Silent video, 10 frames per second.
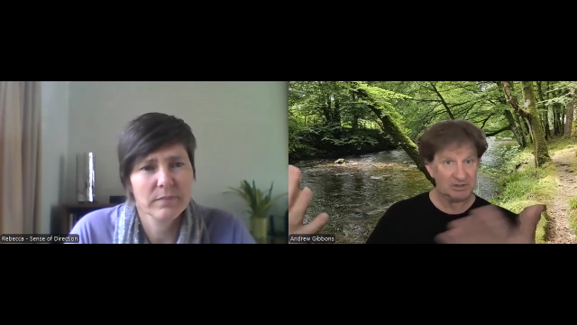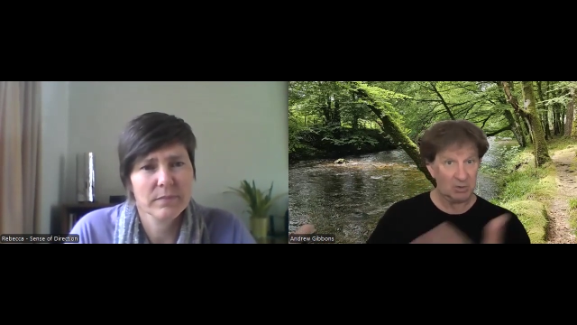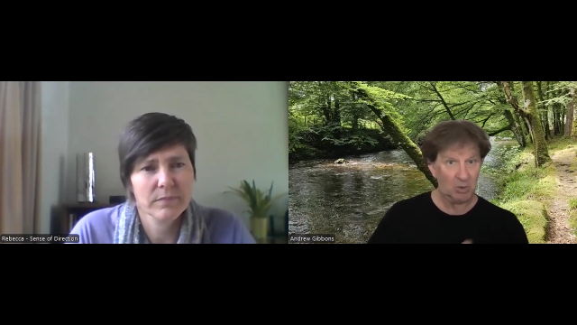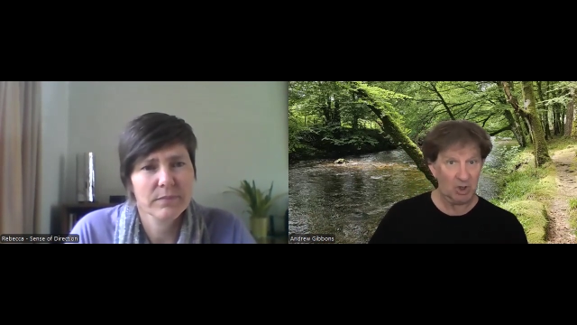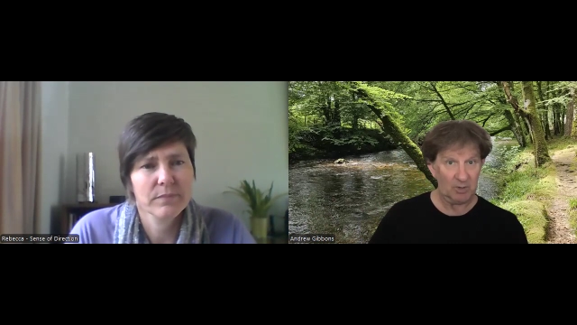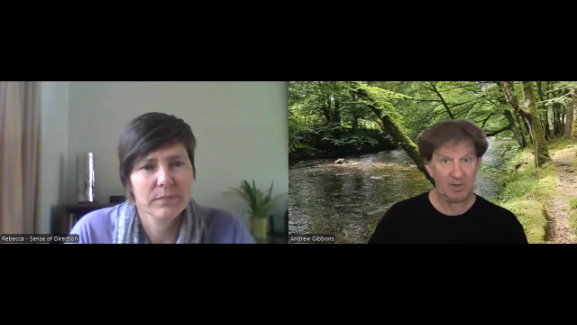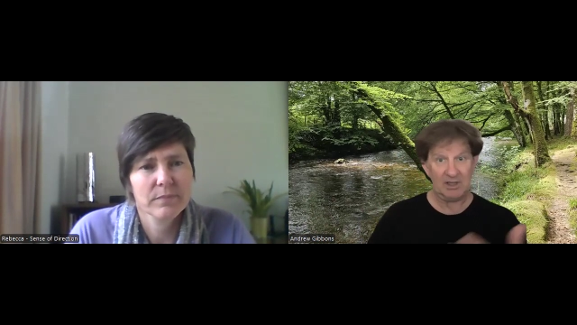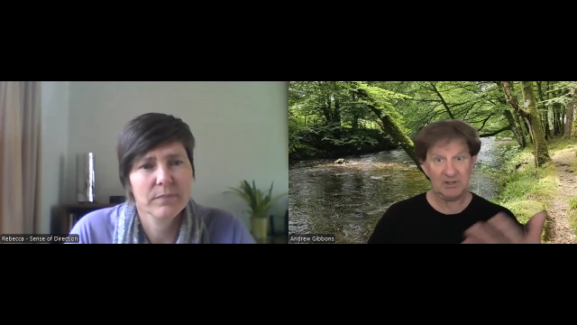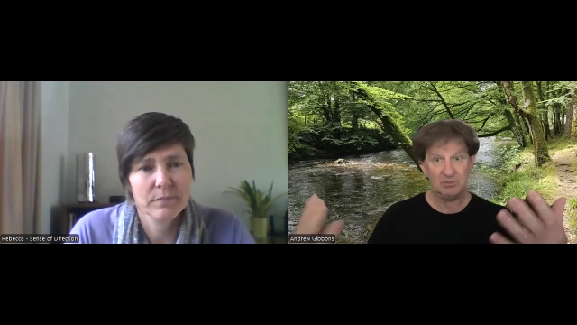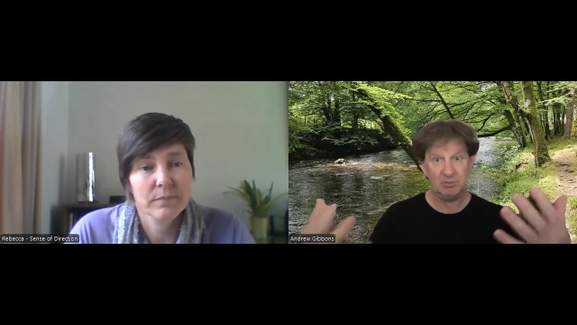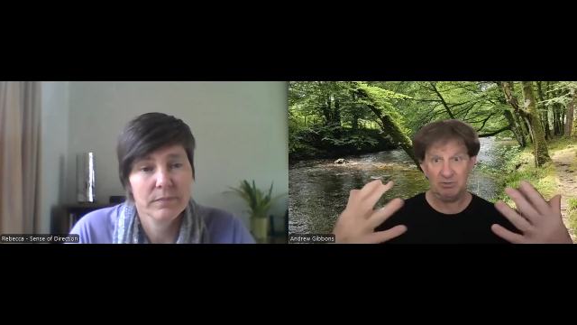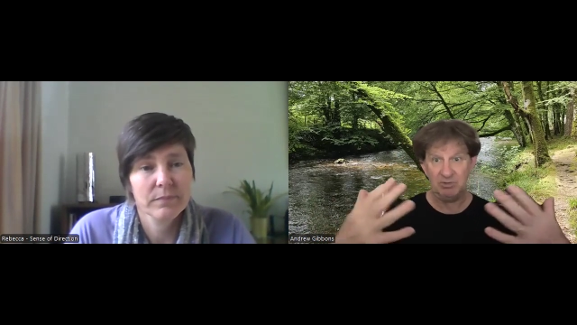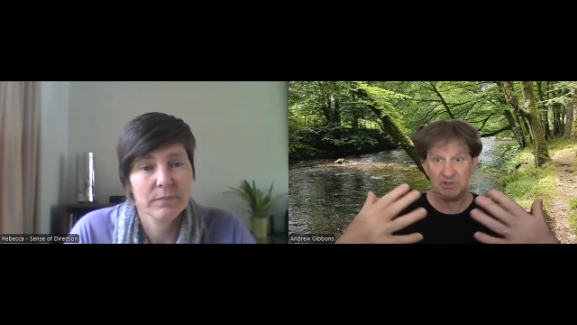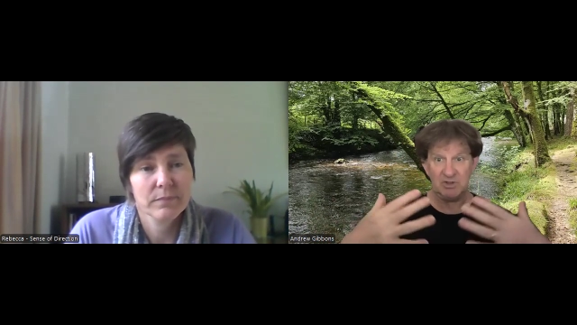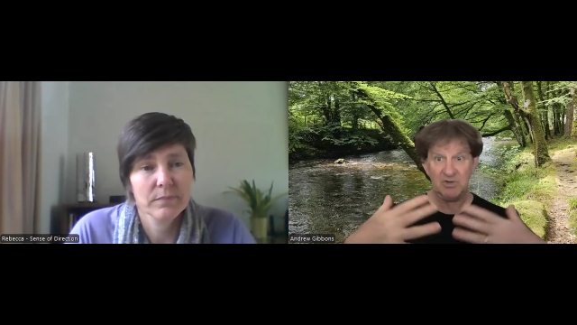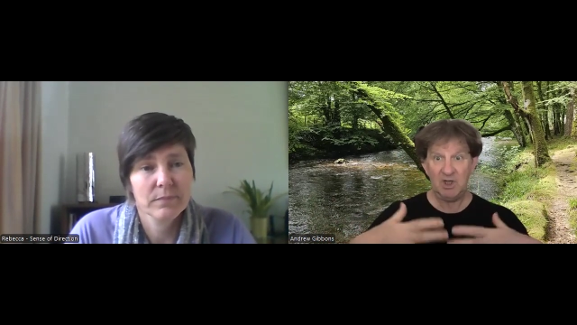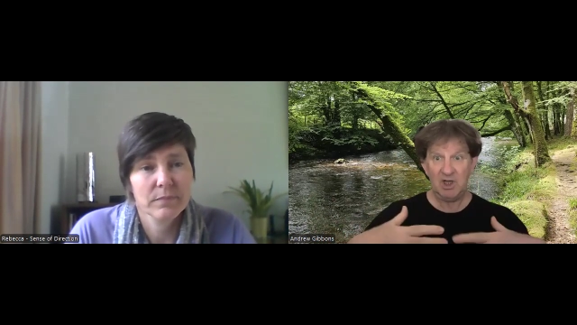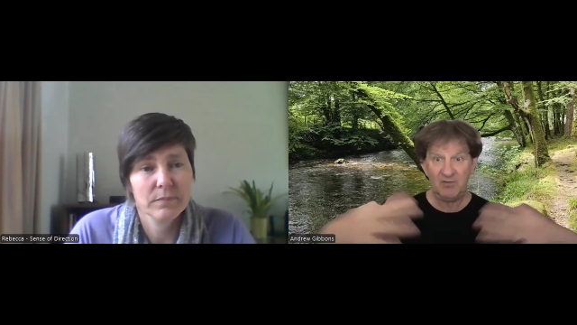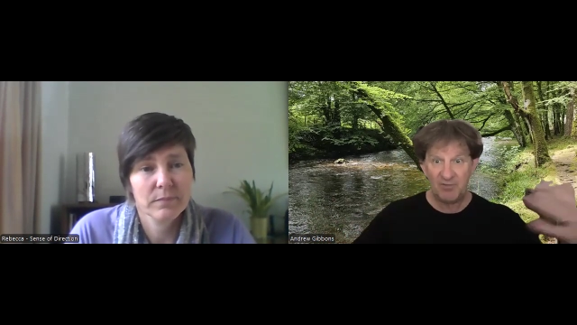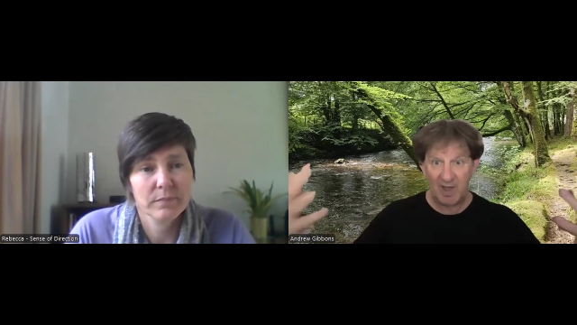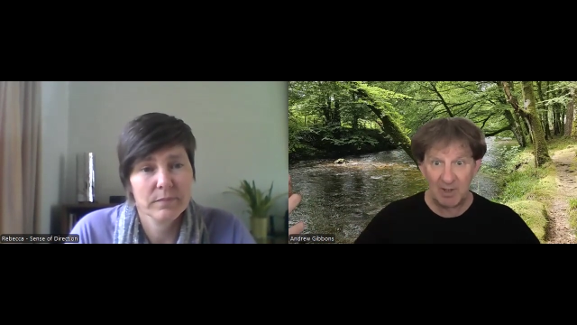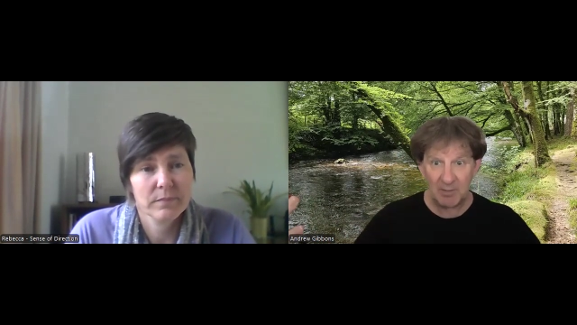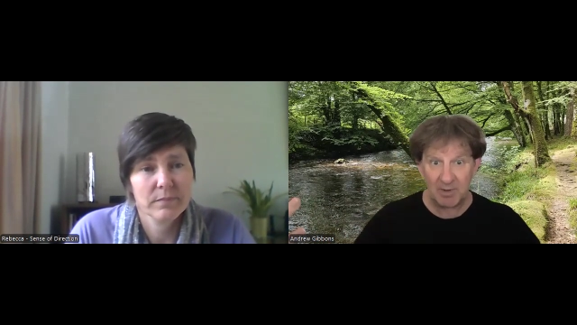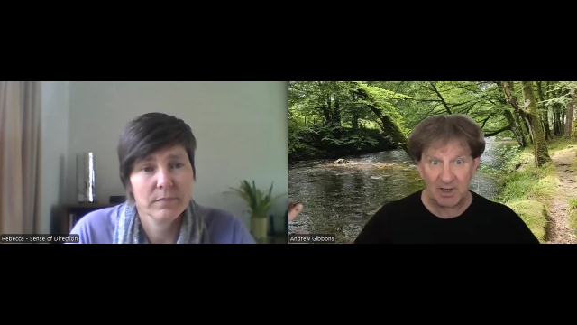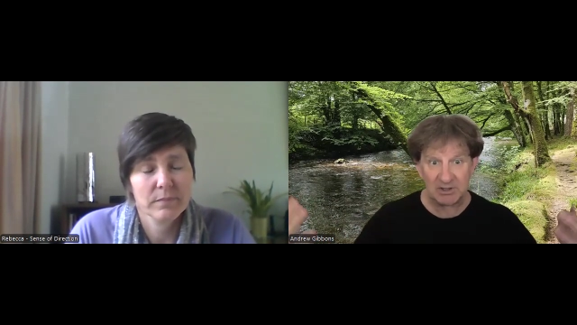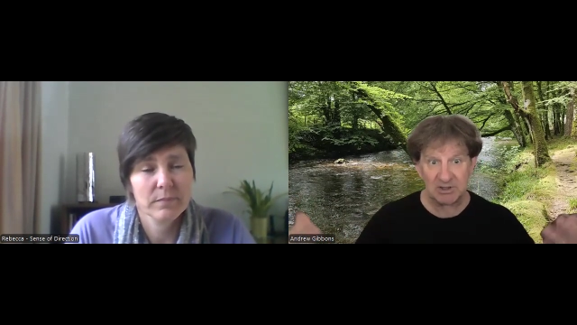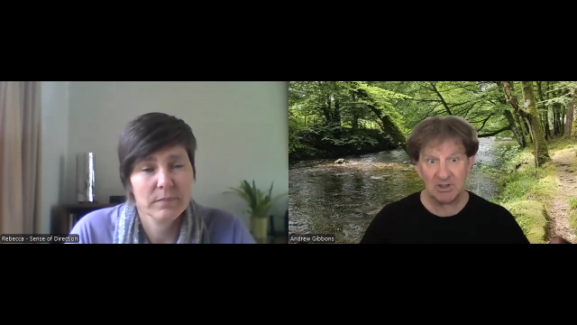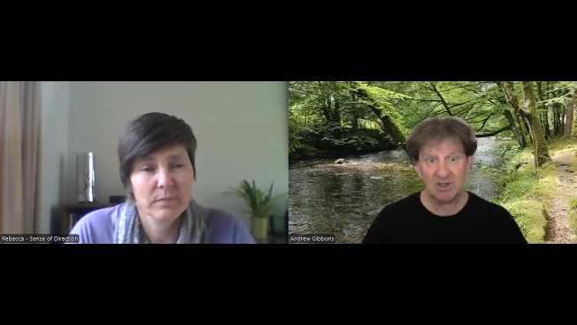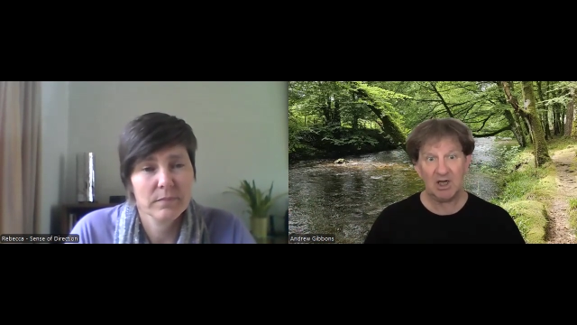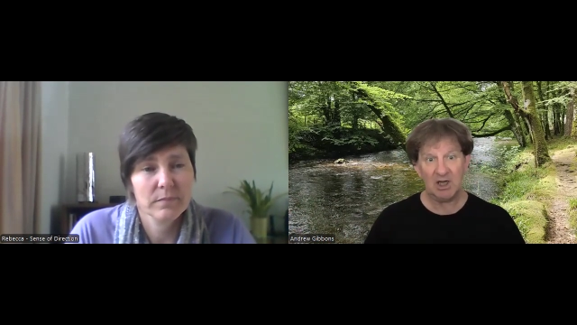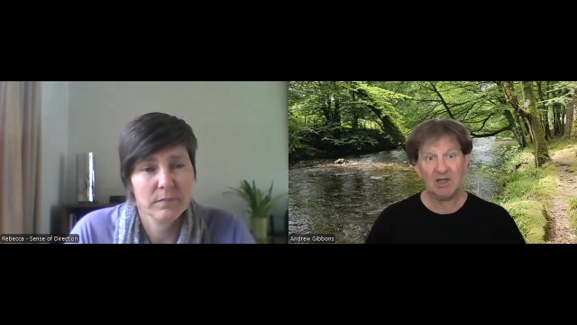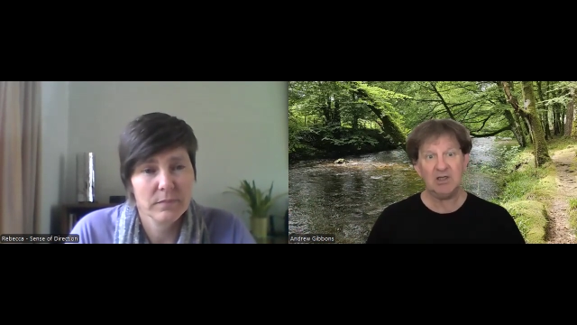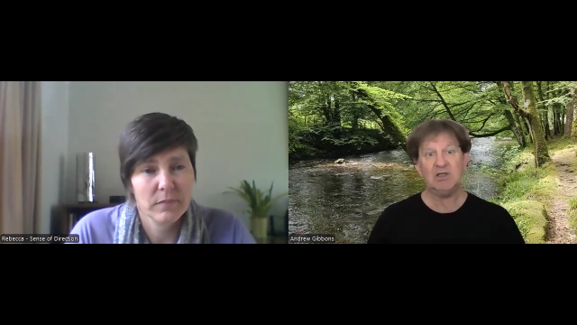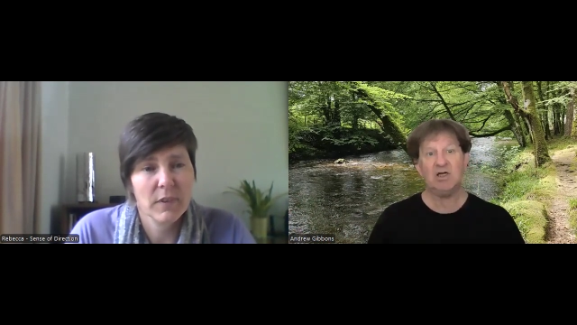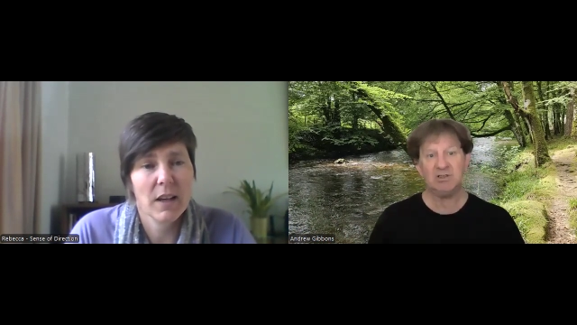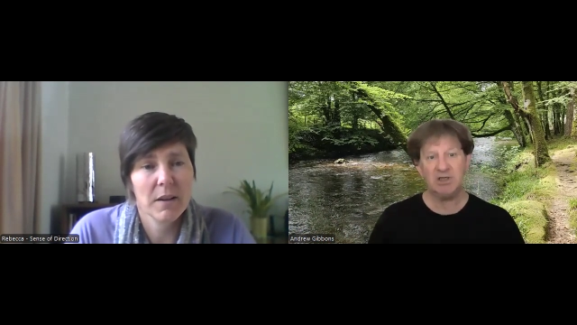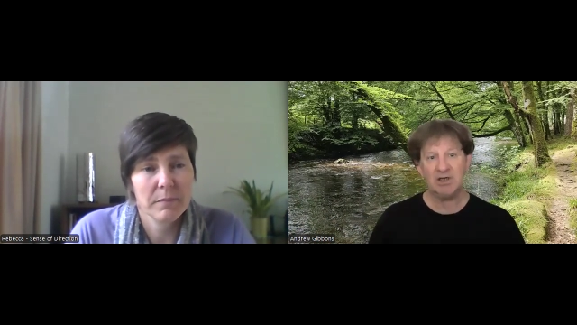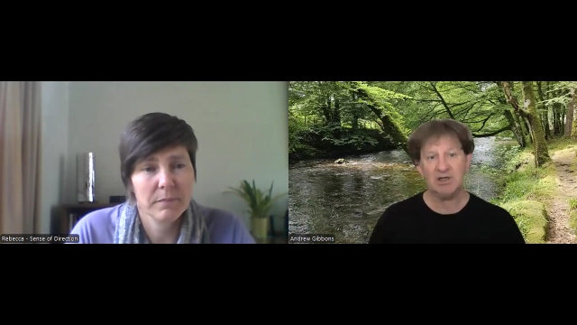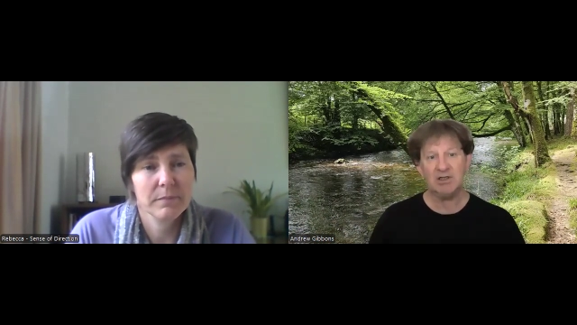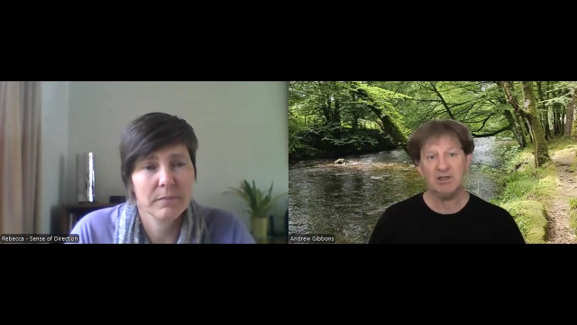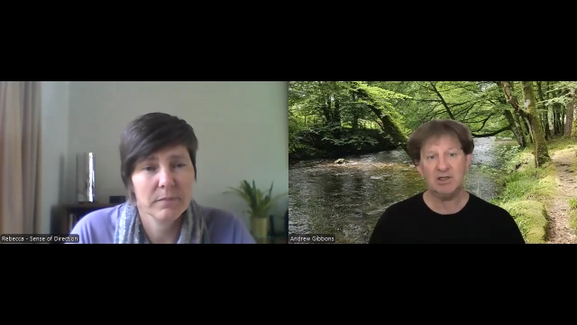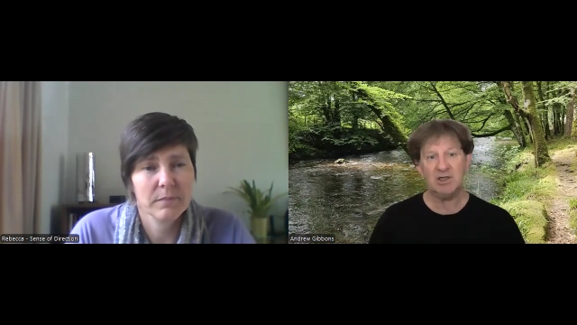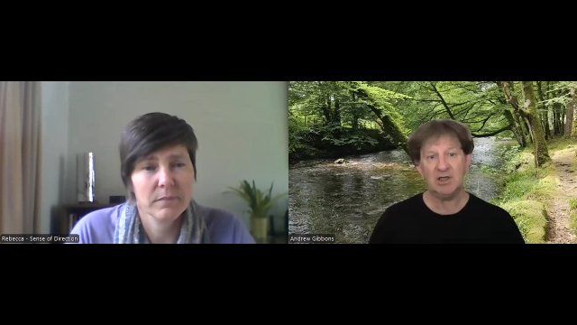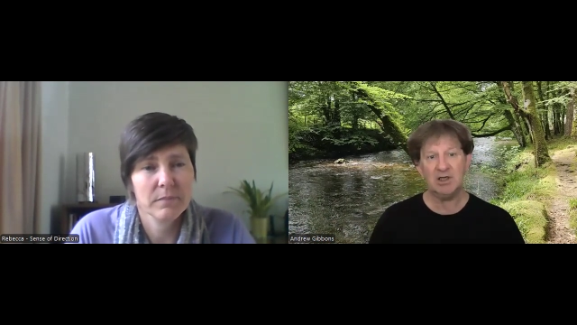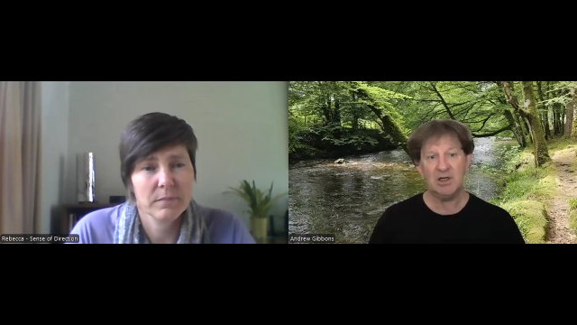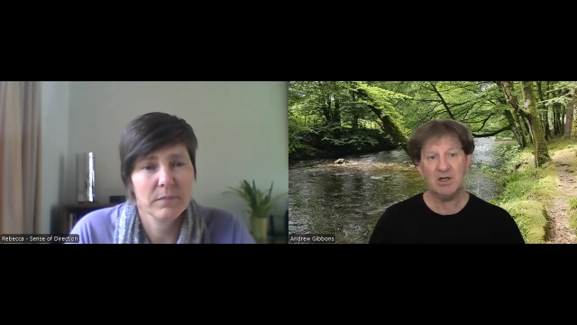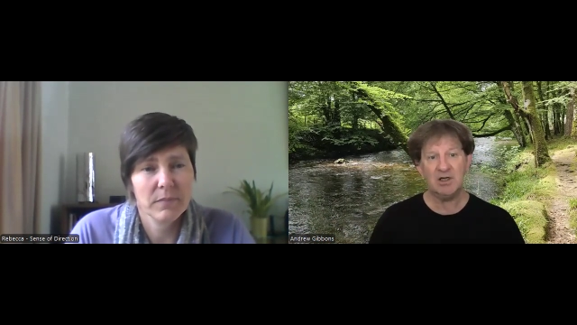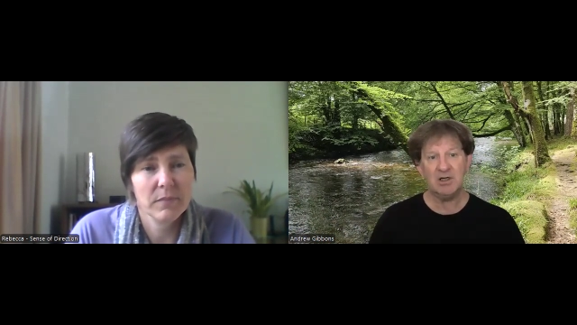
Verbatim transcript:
Speaker 1: whether that's a workplace, whether it's a family place. I, I, I see that. Yeah.